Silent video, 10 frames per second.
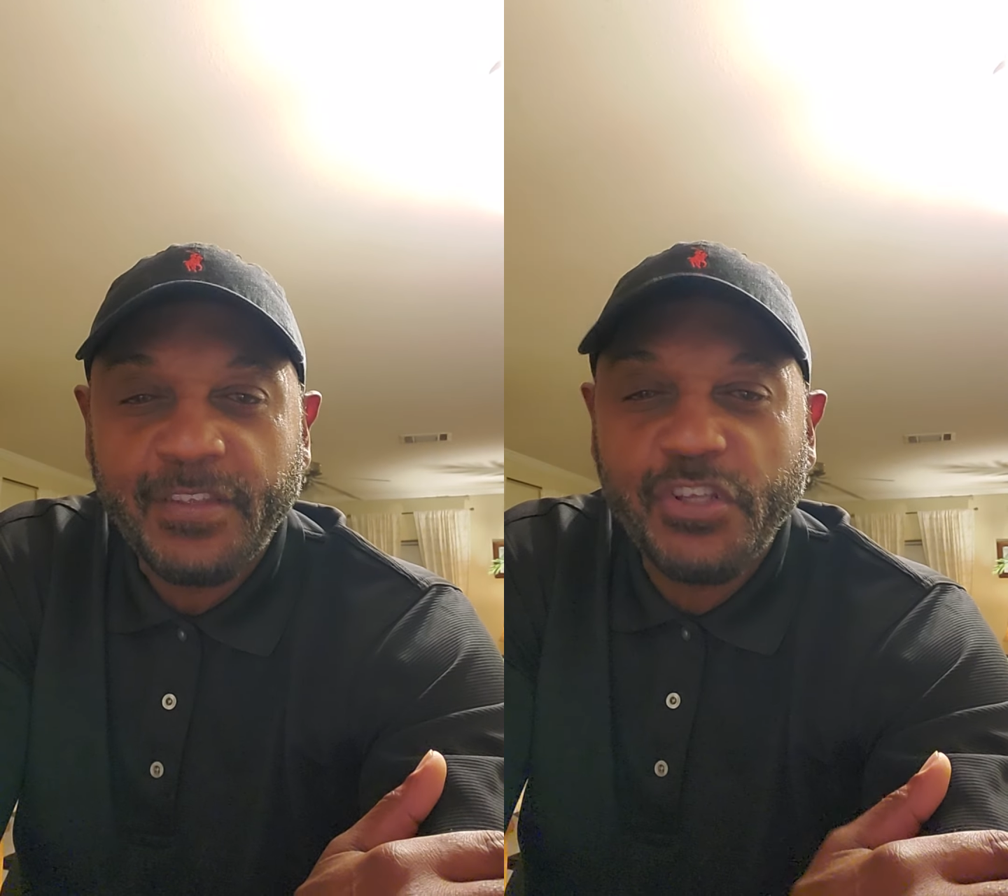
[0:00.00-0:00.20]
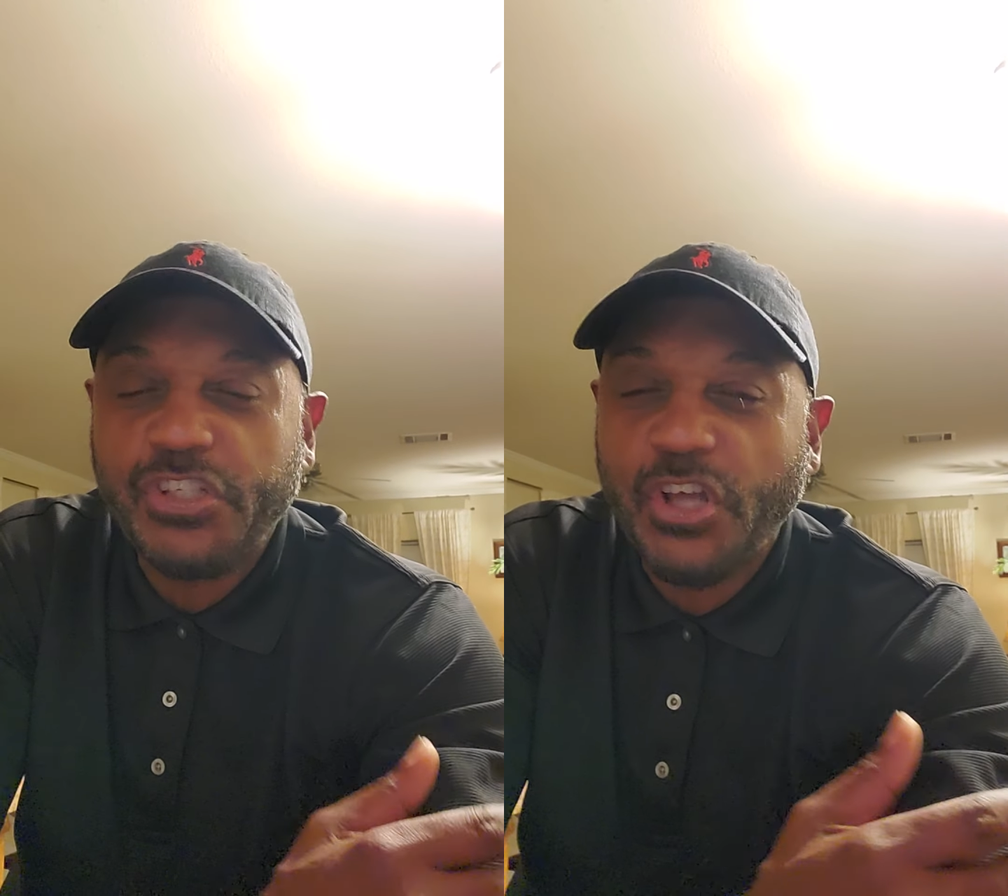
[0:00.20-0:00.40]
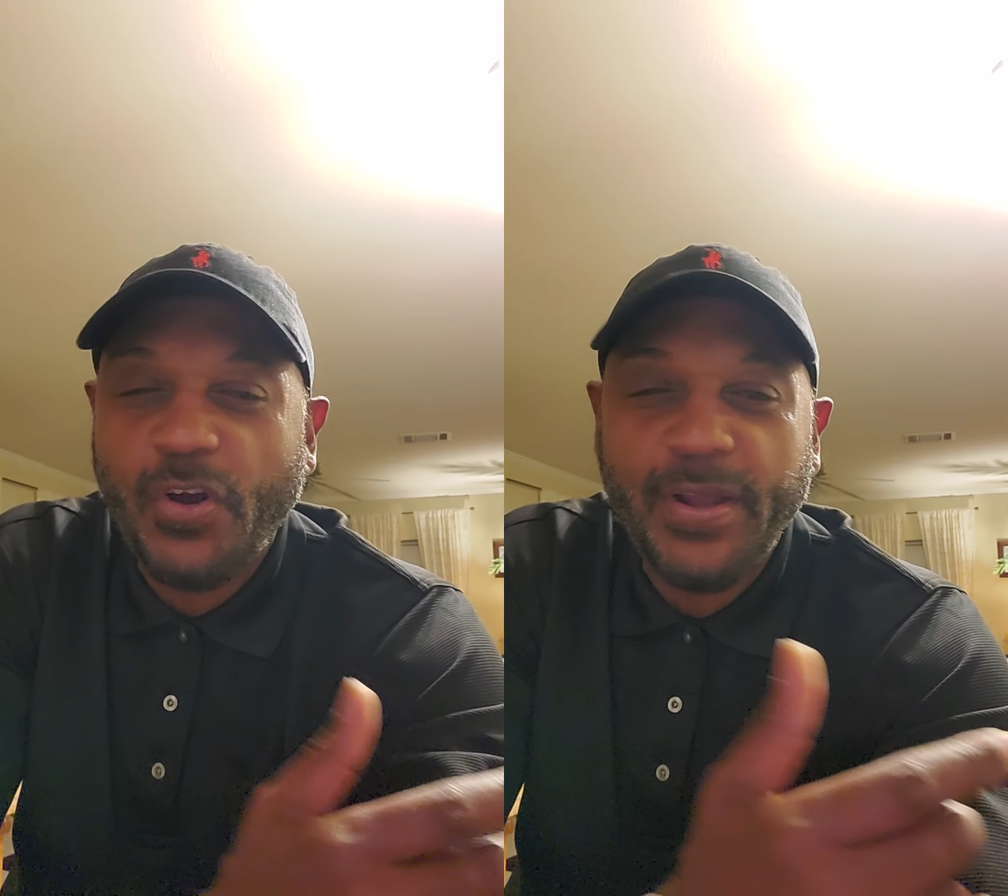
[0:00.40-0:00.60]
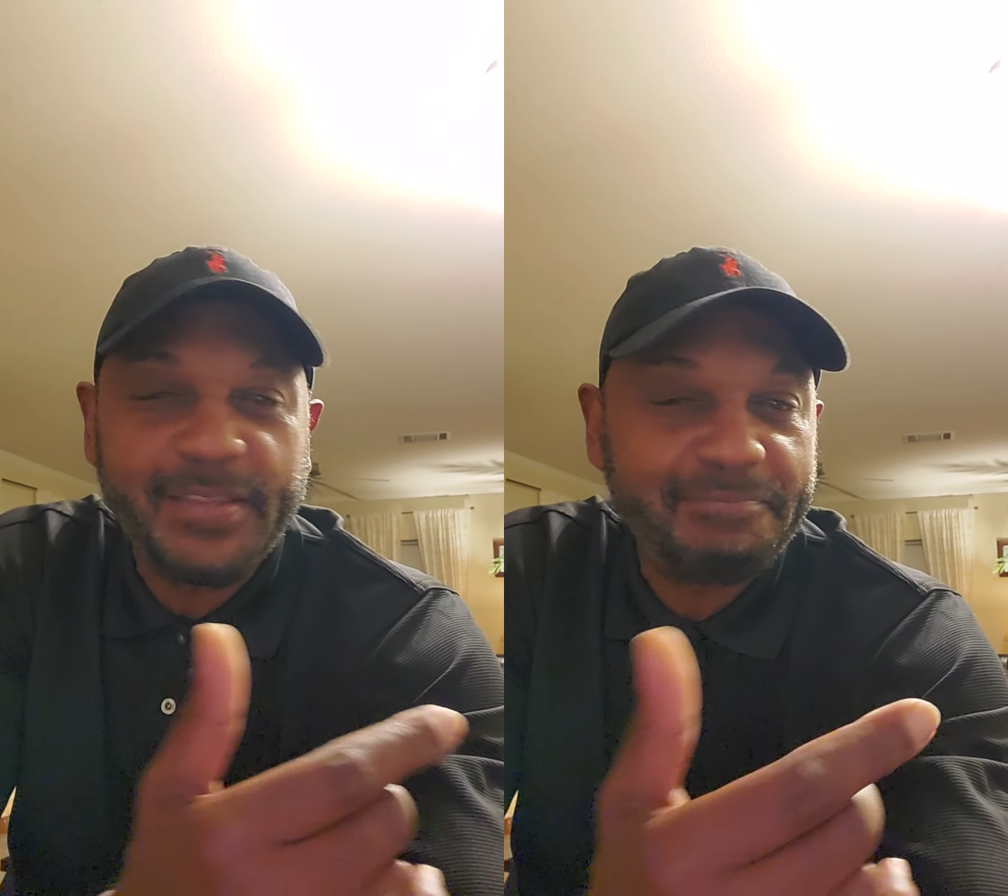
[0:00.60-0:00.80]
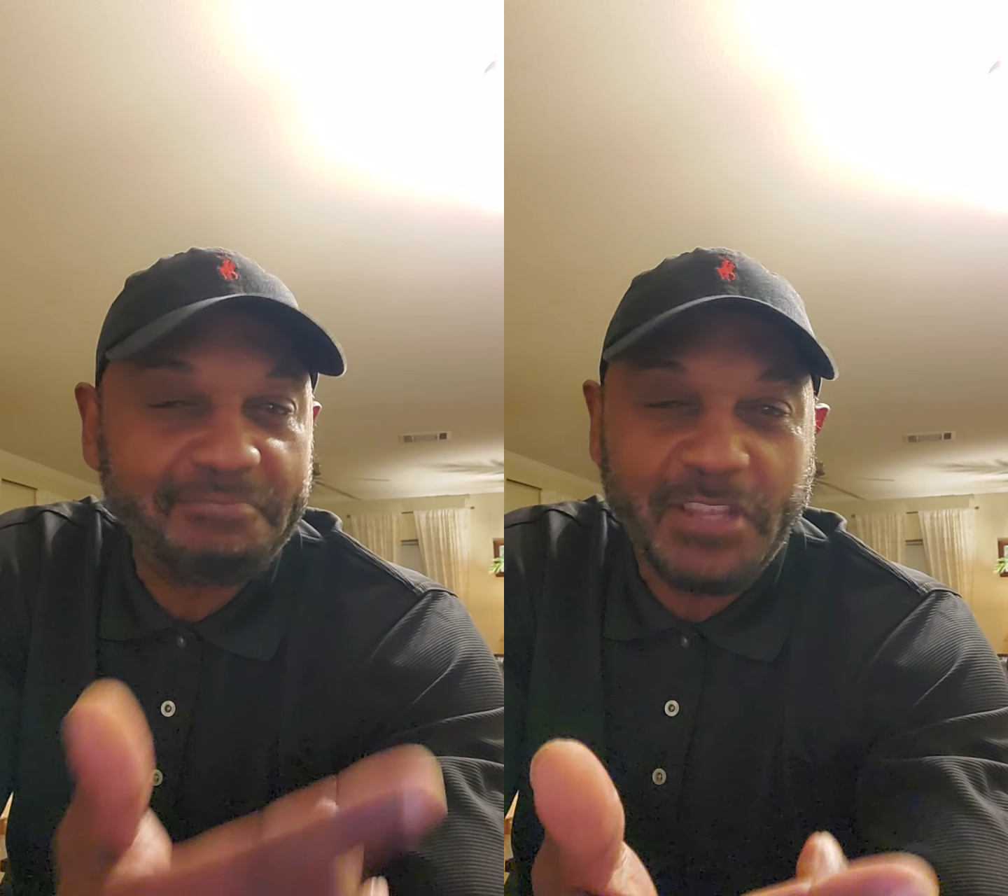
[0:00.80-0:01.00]
You saw it,
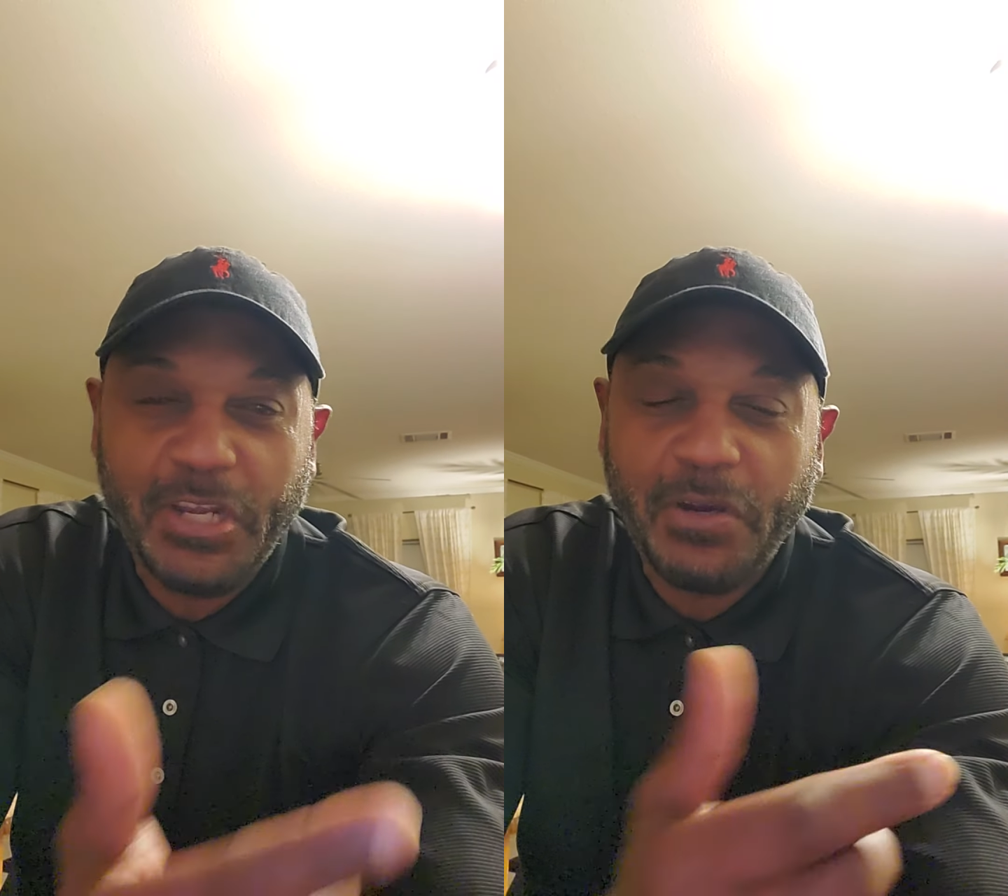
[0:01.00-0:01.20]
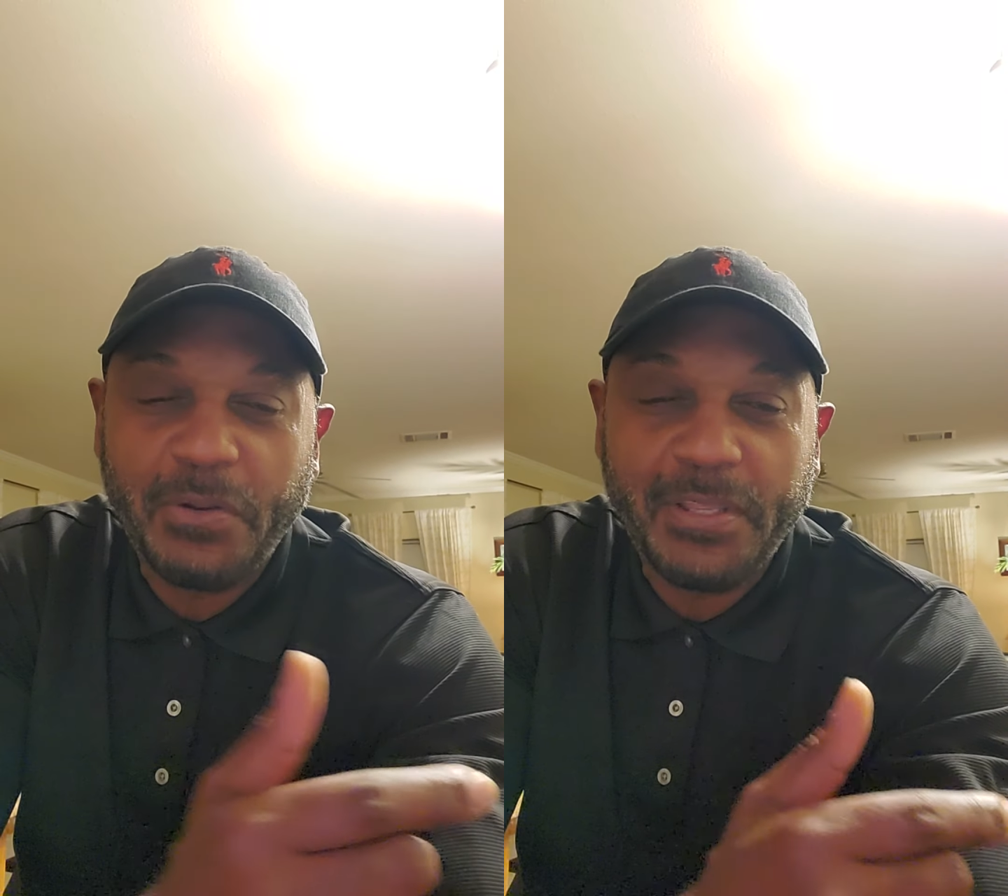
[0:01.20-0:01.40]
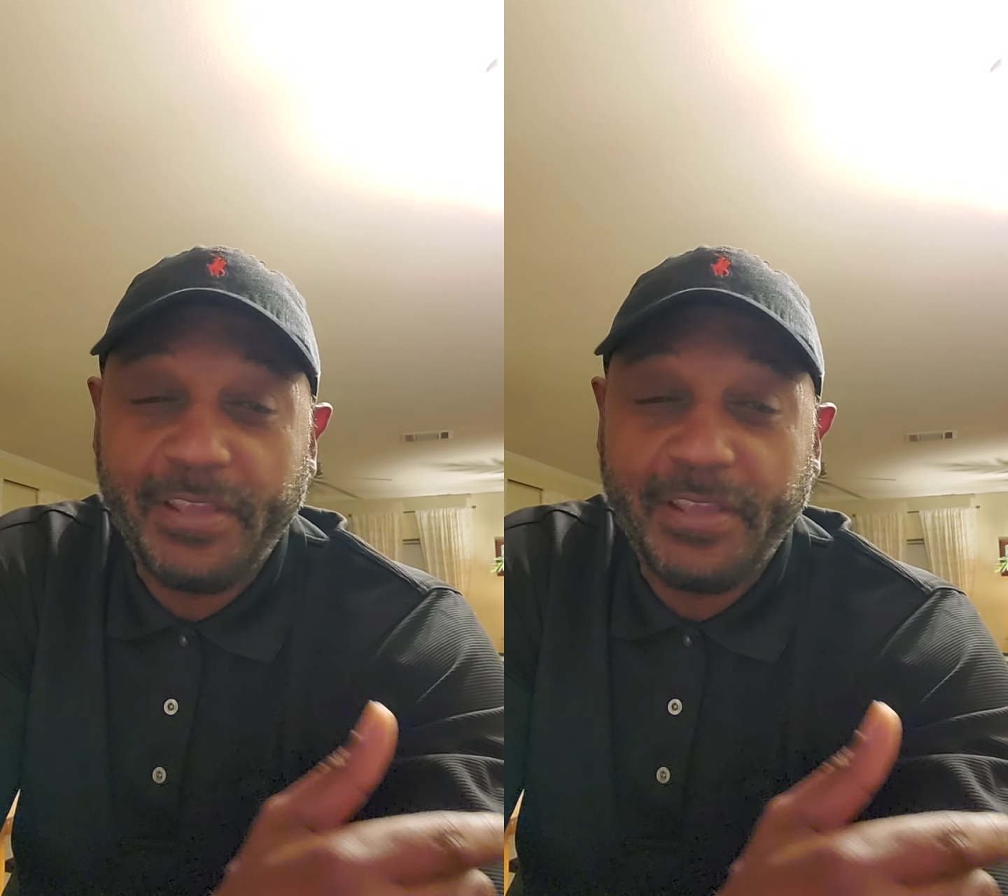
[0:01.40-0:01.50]
you know,